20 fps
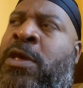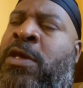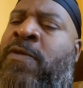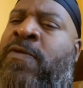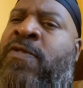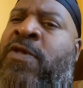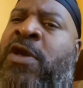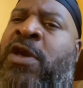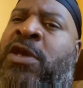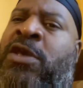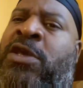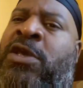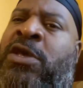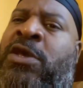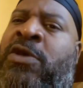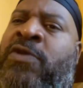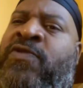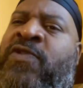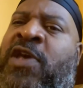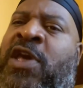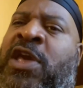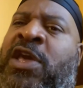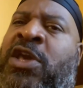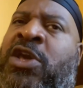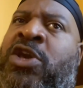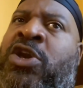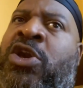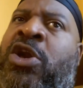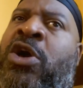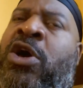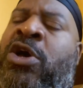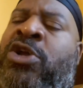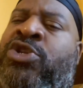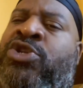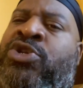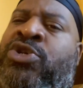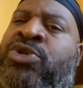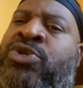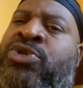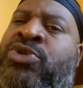There is a
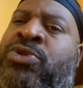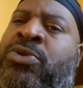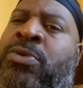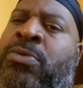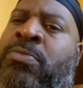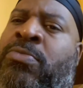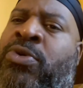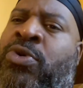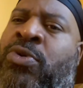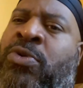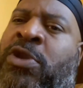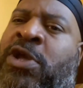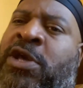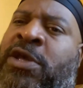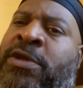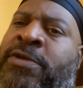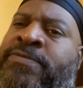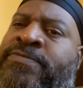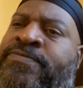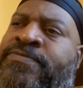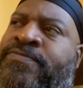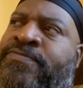conscious boule.